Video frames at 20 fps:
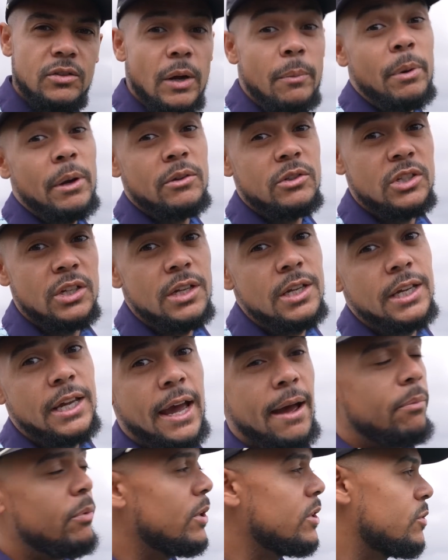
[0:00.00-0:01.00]
So I probably should hit
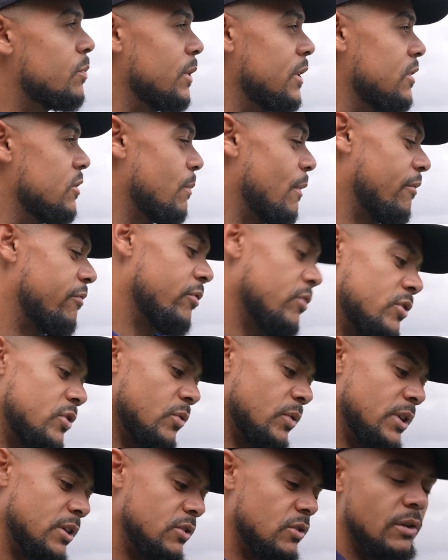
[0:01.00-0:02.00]
gap wedge, but these are my first
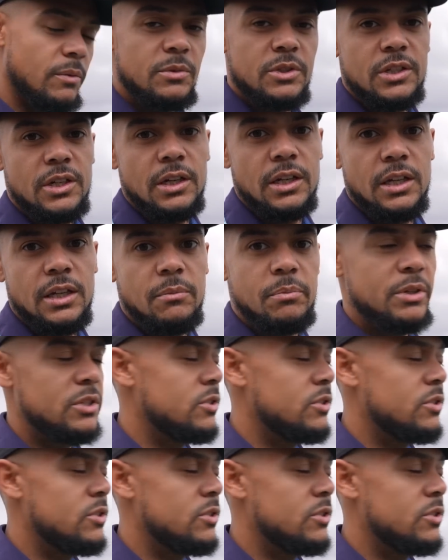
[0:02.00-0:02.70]
swings, so I'm just gonna hit